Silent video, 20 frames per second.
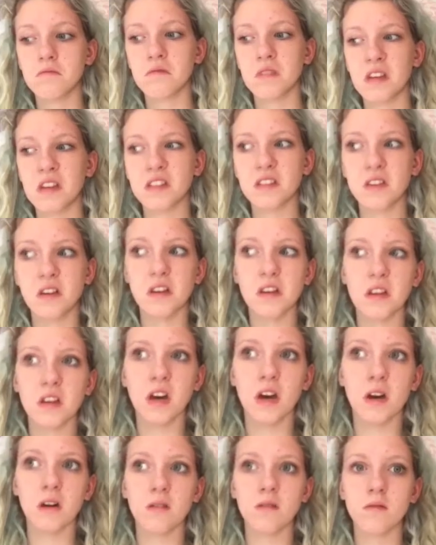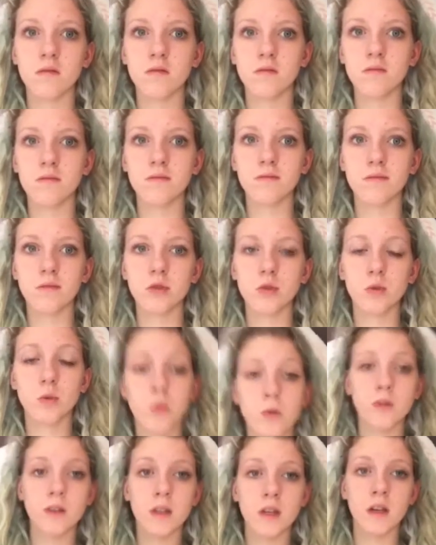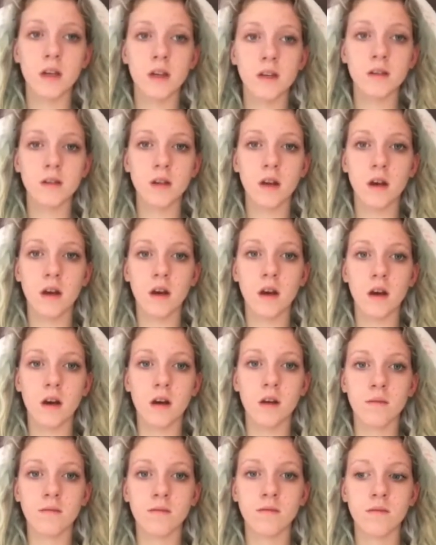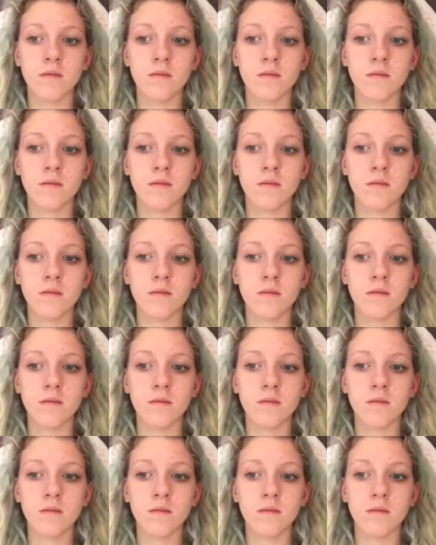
things like that, resources, yeah,